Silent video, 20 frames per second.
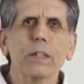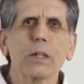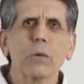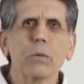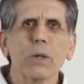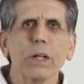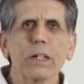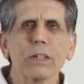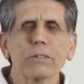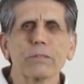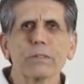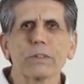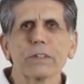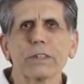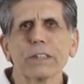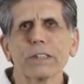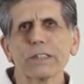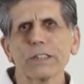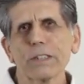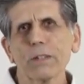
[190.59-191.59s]
Well,
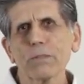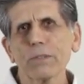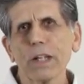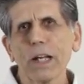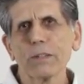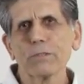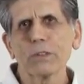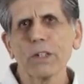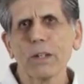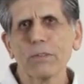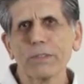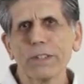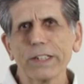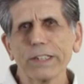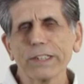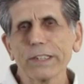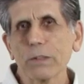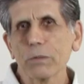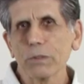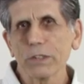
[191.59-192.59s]
sometimes I'm
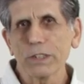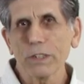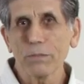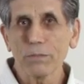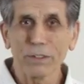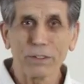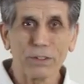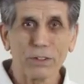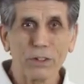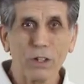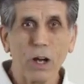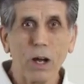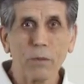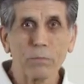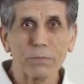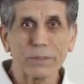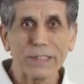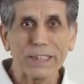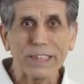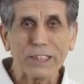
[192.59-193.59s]
dealing with some of the
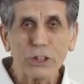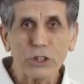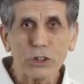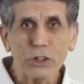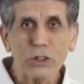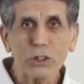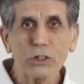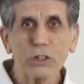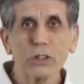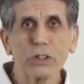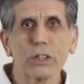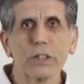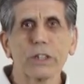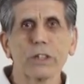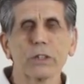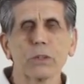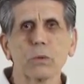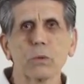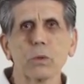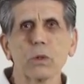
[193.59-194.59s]
top teachers
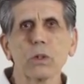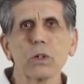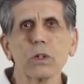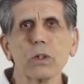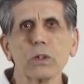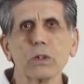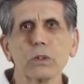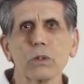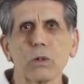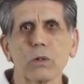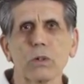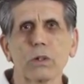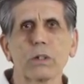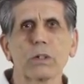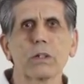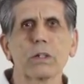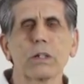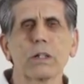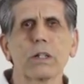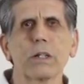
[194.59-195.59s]
in the world or